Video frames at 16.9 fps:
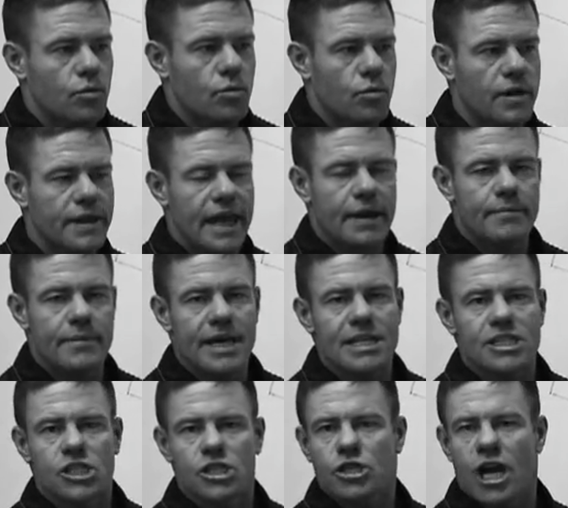What that
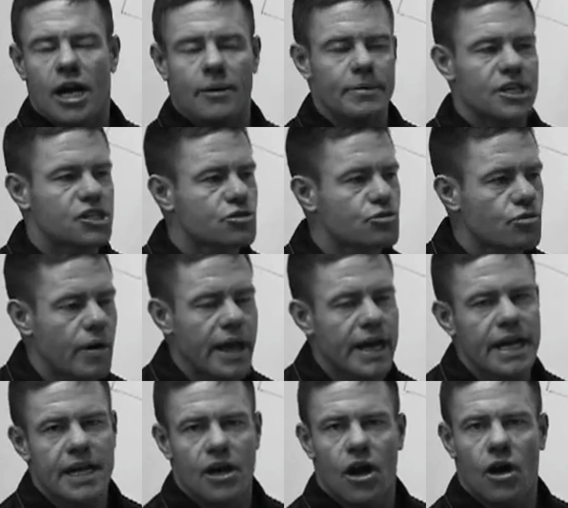means is you got to be
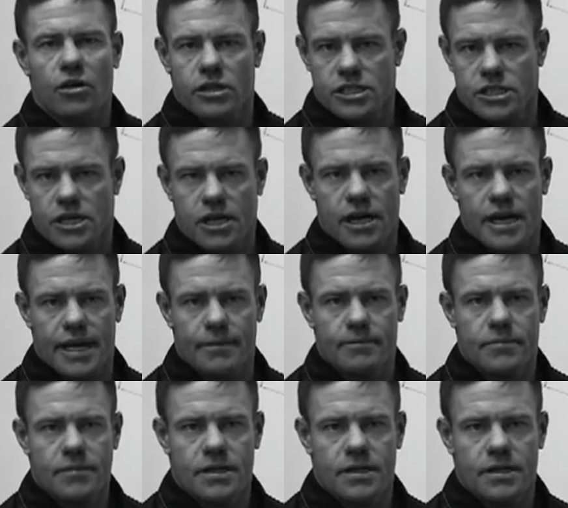training all the time.